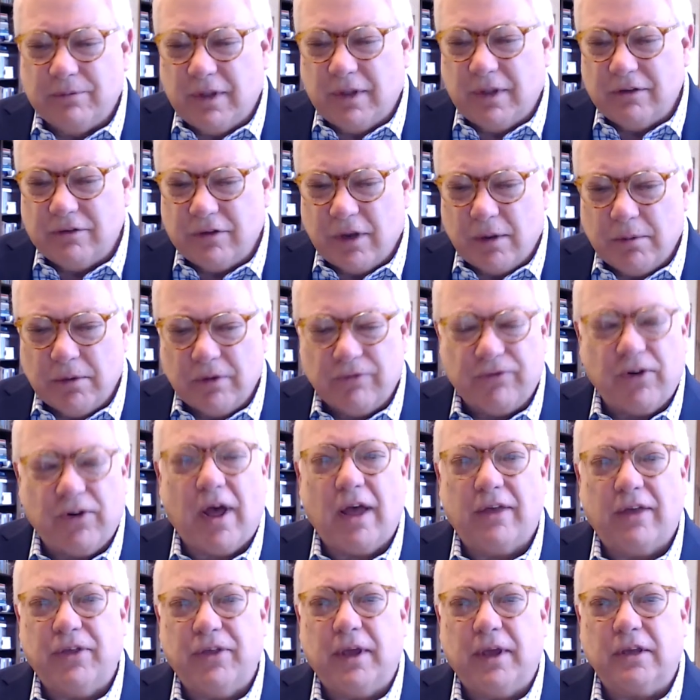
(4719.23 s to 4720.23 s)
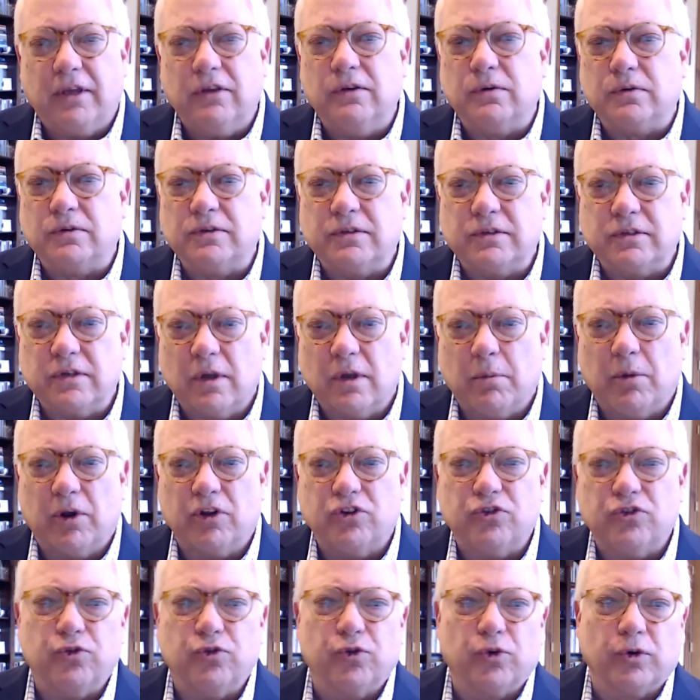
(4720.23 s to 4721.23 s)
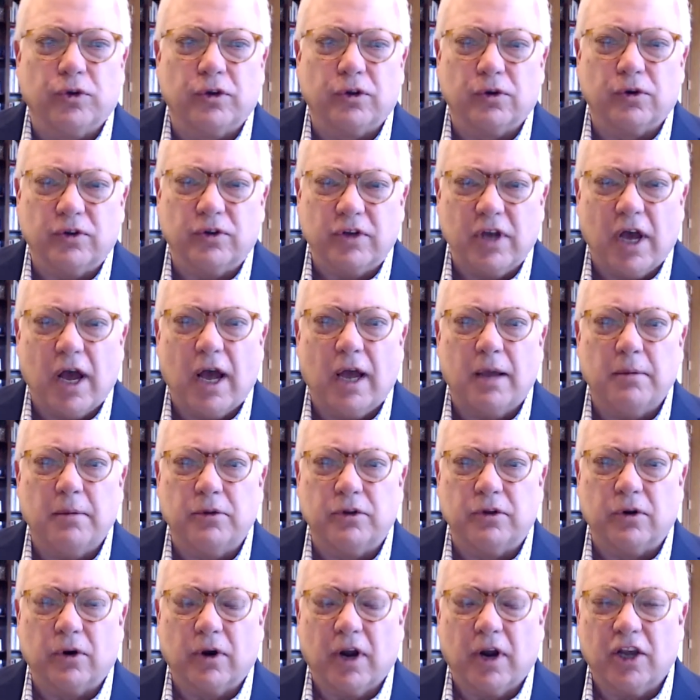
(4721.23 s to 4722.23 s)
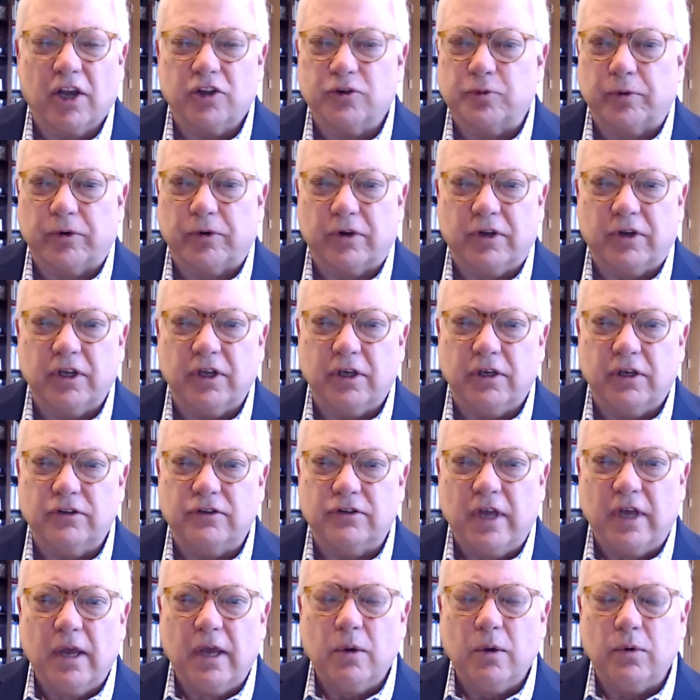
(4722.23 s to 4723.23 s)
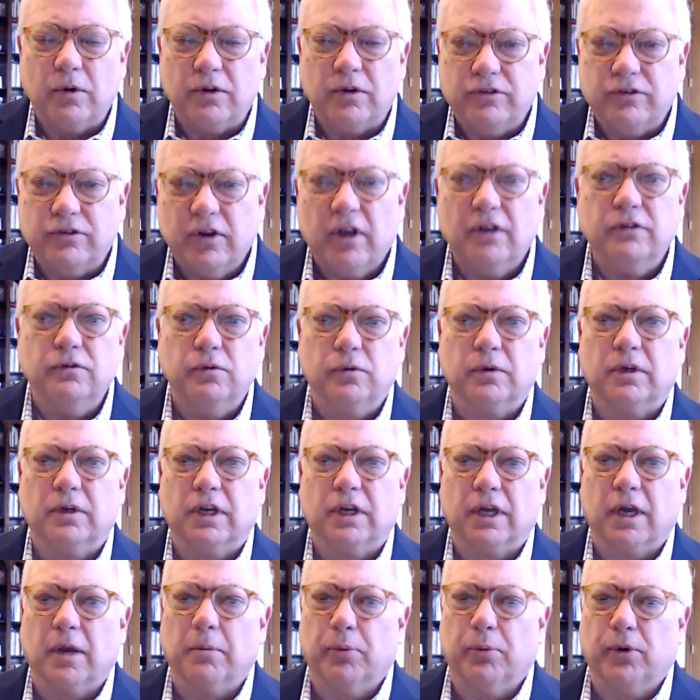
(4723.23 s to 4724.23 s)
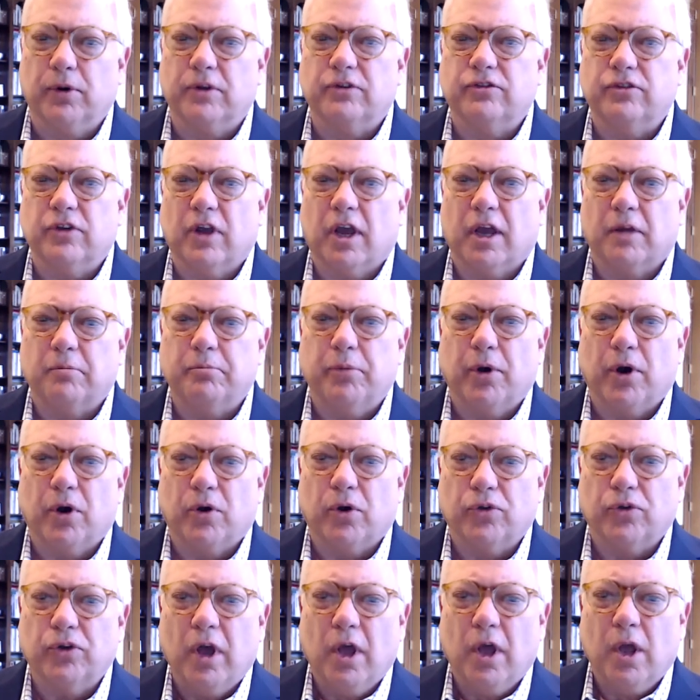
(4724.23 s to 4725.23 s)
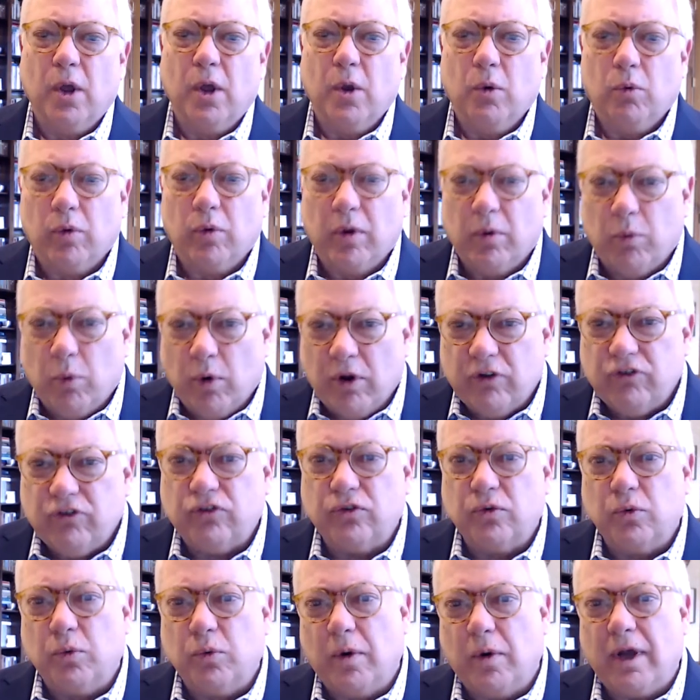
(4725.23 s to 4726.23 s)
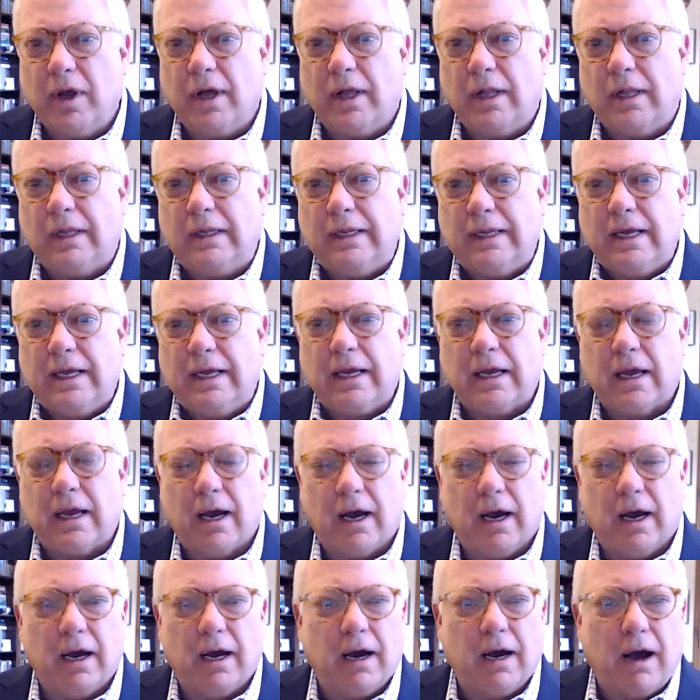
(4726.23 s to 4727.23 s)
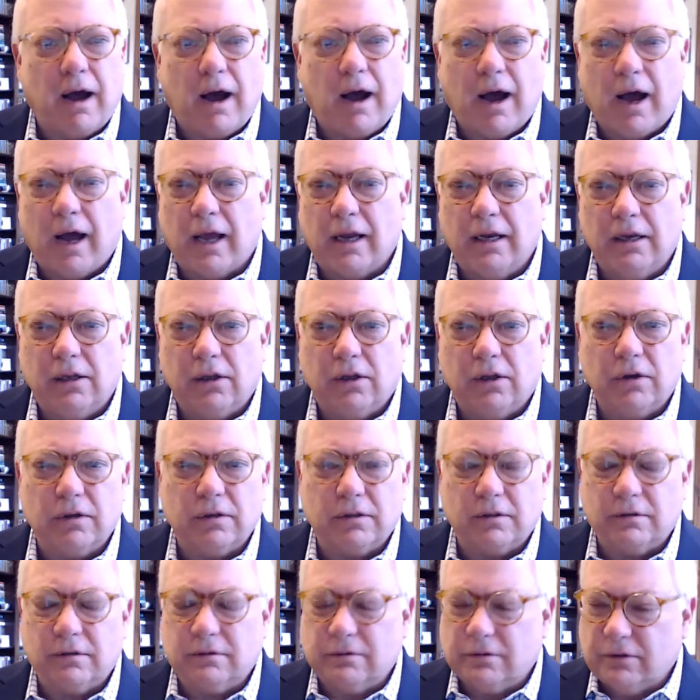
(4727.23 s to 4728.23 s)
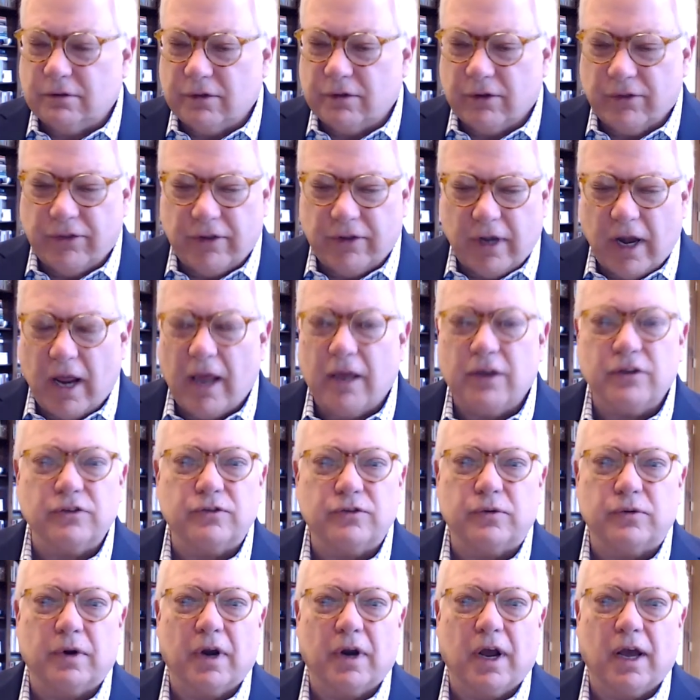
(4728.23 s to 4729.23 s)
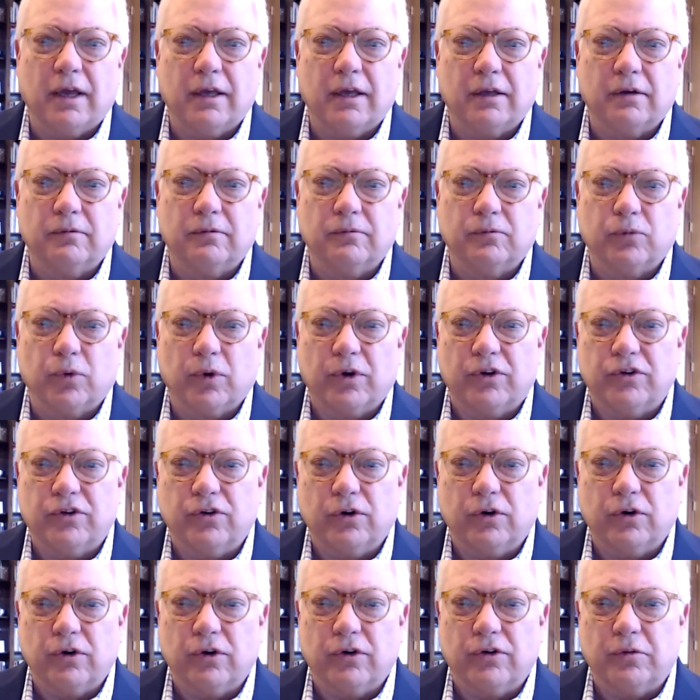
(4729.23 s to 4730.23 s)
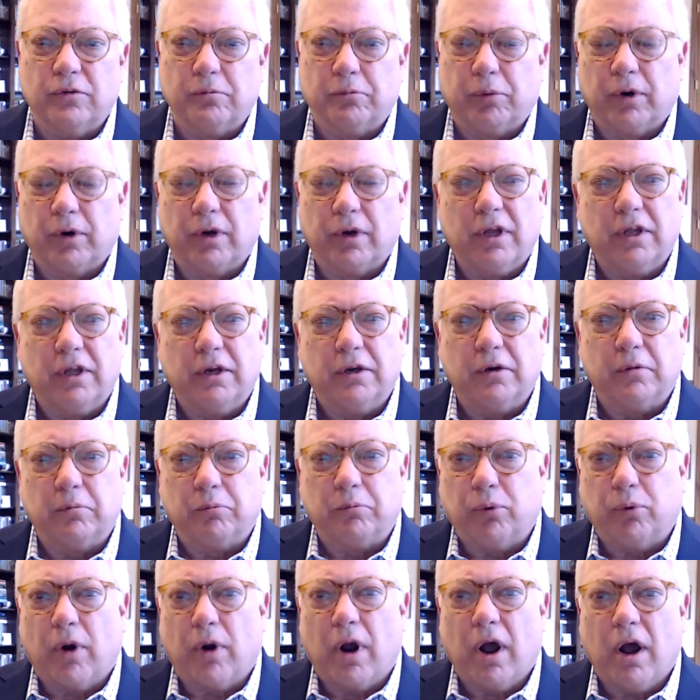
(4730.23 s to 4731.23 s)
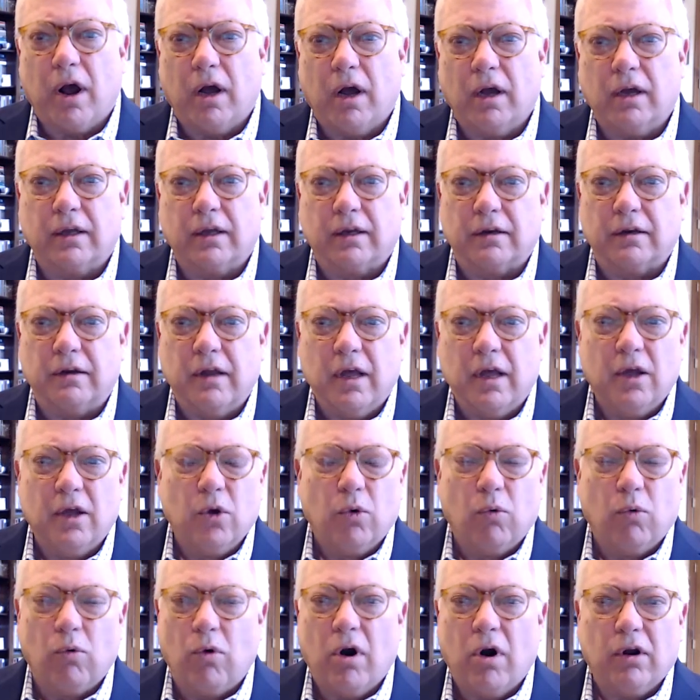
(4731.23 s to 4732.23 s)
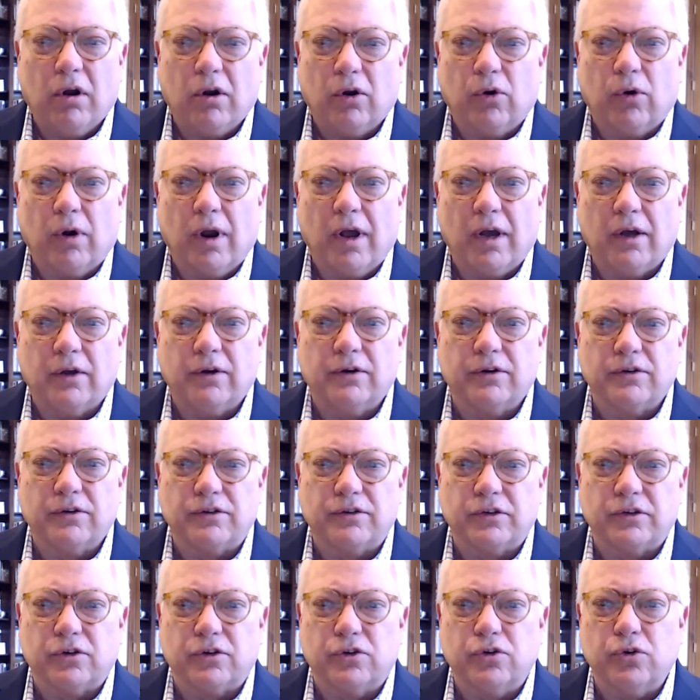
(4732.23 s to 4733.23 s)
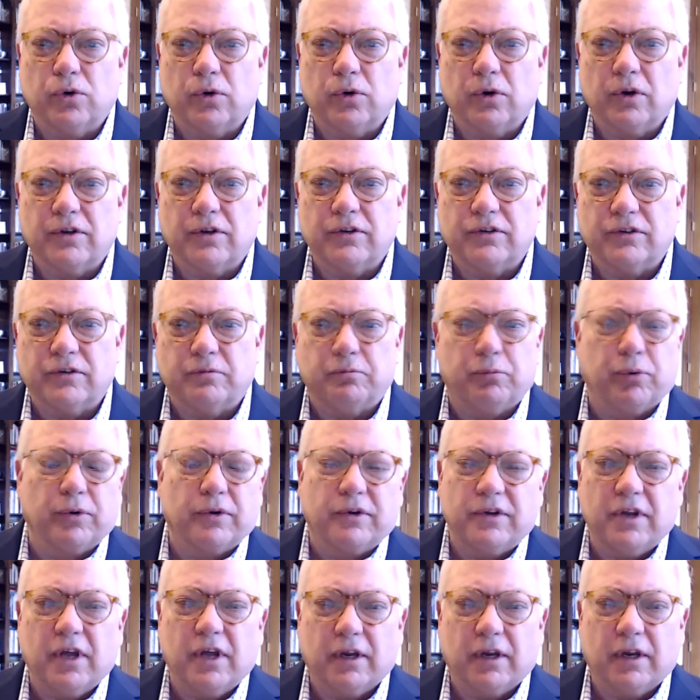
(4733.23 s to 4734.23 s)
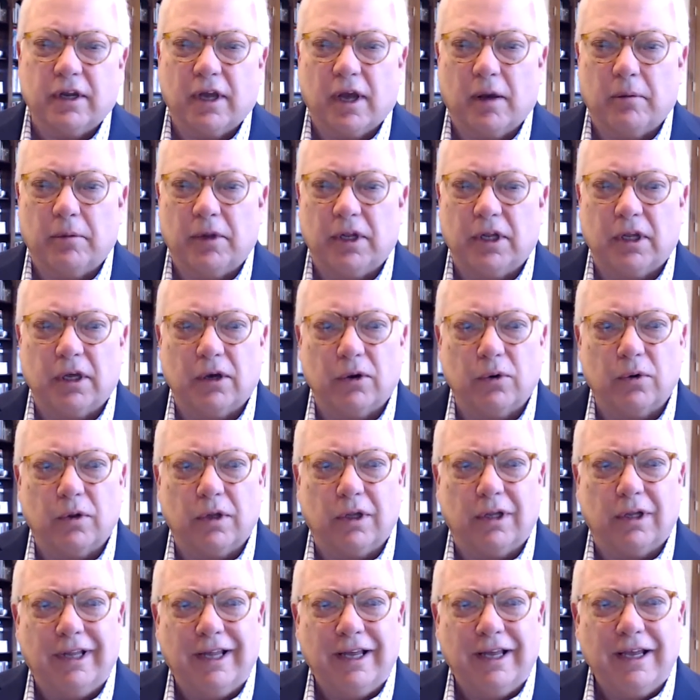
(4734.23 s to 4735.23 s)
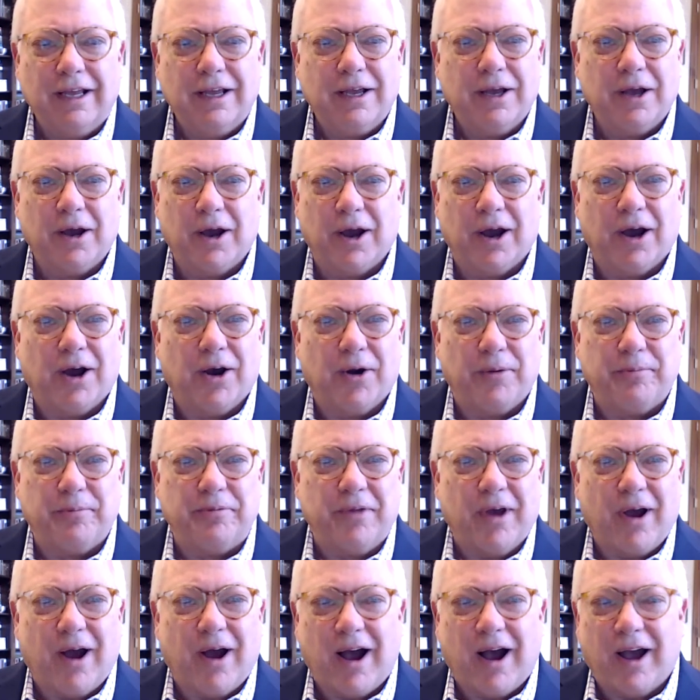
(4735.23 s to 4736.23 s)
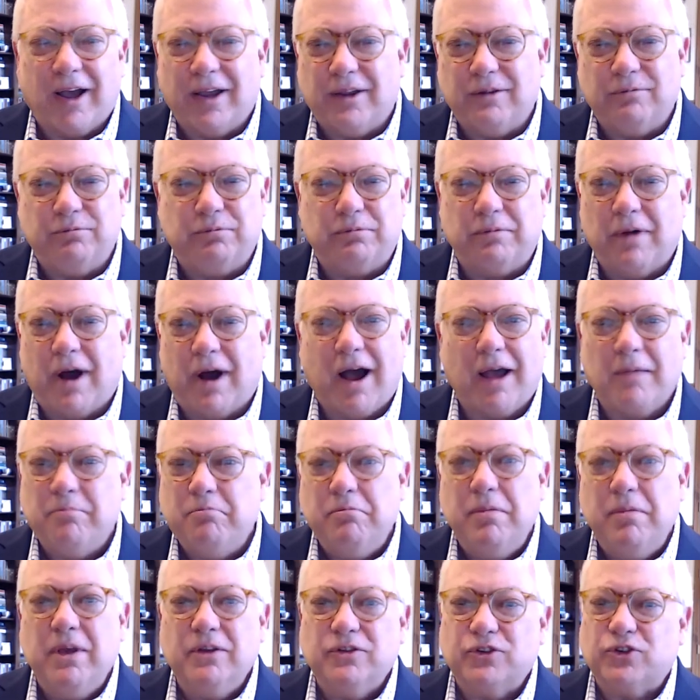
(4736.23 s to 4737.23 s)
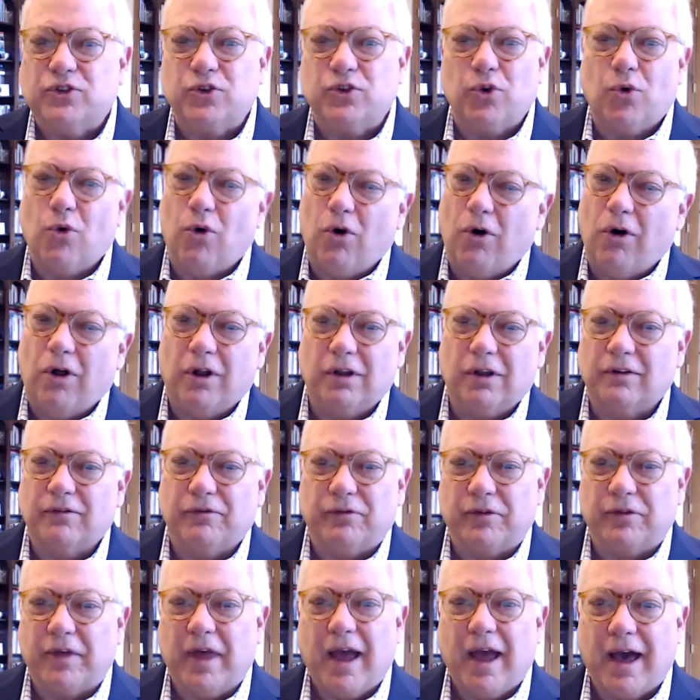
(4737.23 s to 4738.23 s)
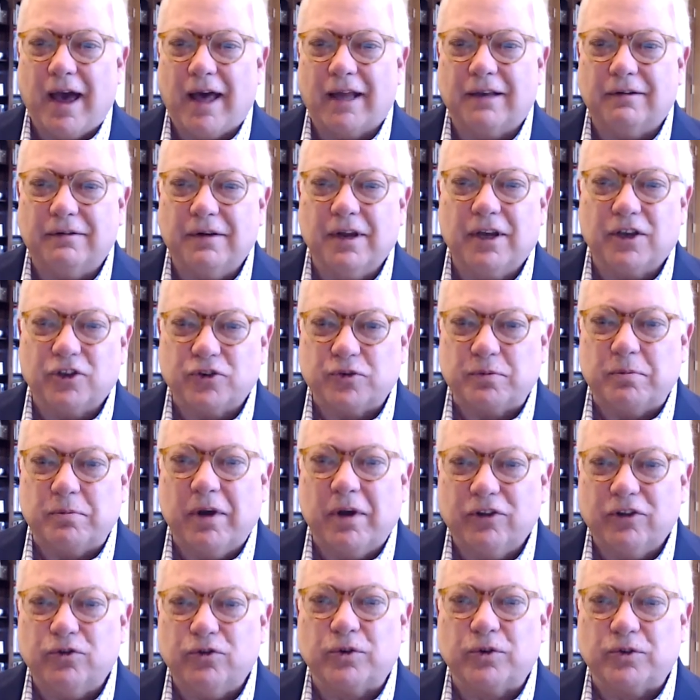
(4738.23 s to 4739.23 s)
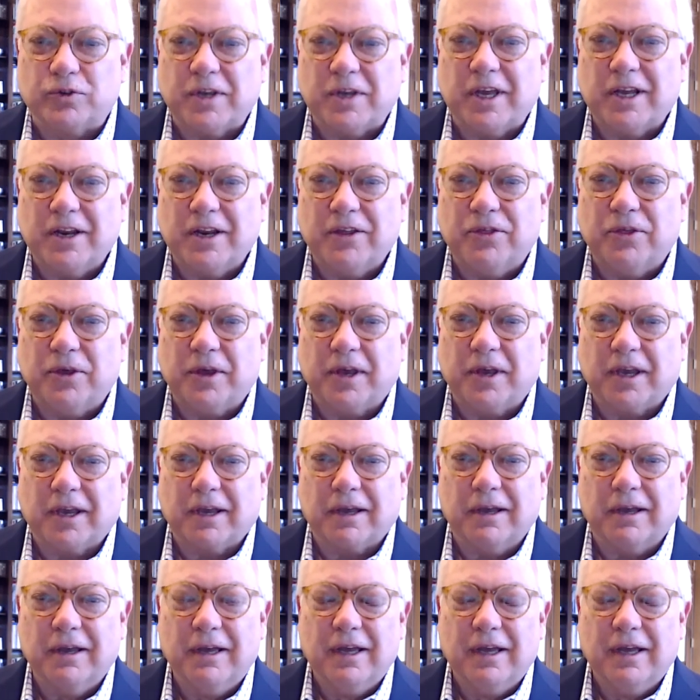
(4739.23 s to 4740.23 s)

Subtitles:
Jamie Fly, thank you so much for your time and your expertise. We genuinely appreciate both. We wish you well. I look to the days when I can return to Berlin and Prague and walk around as a tourist pretending I'm a local. I miss all of that as much as anything,